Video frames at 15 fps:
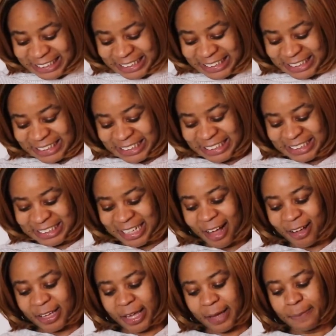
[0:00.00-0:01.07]

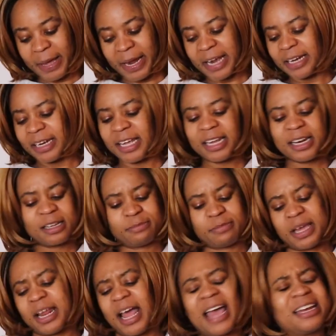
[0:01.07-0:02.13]
Okay, but I needed
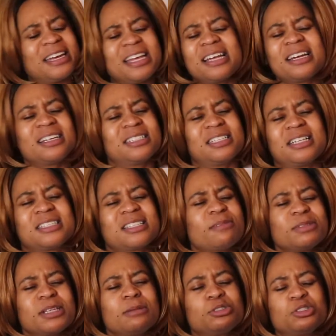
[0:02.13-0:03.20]
it. I needed it.
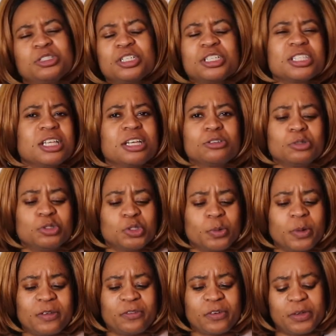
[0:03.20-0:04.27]
Sometimes you just need to do
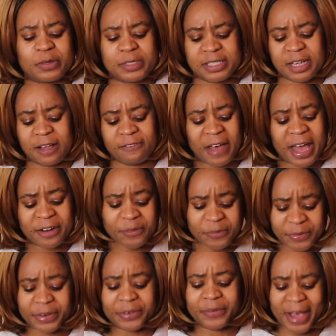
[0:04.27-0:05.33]
it for yourself. I
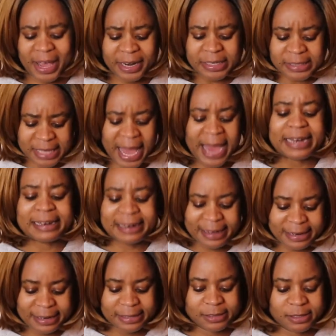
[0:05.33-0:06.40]
don't regret it. I
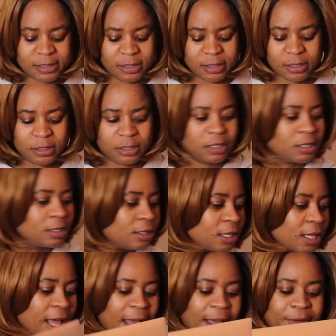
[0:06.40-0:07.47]
need it.
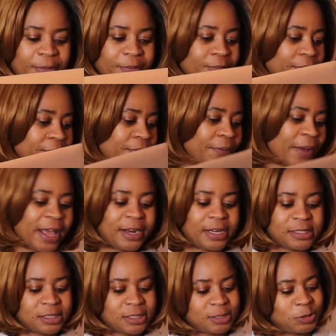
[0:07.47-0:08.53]
I don't
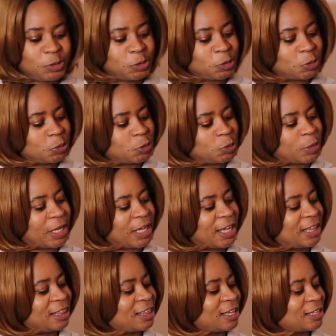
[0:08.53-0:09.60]
regret it. Ooh,
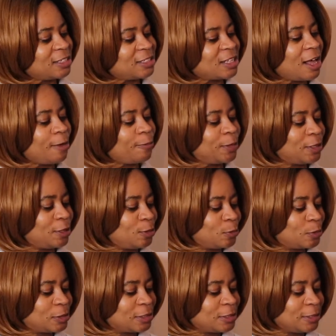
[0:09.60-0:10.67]
and that is how it
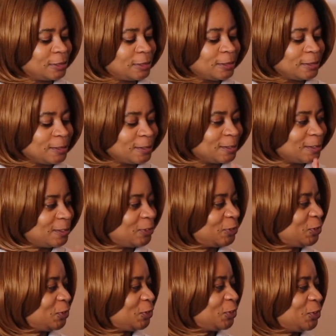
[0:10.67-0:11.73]
looks.
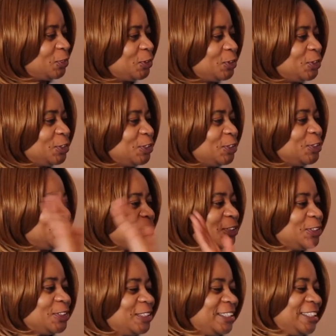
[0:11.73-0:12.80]

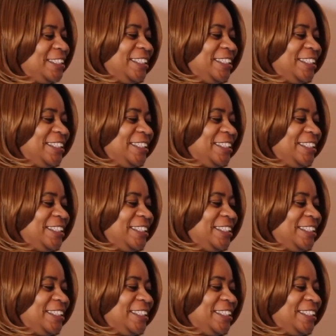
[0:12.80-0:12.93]
Ooh.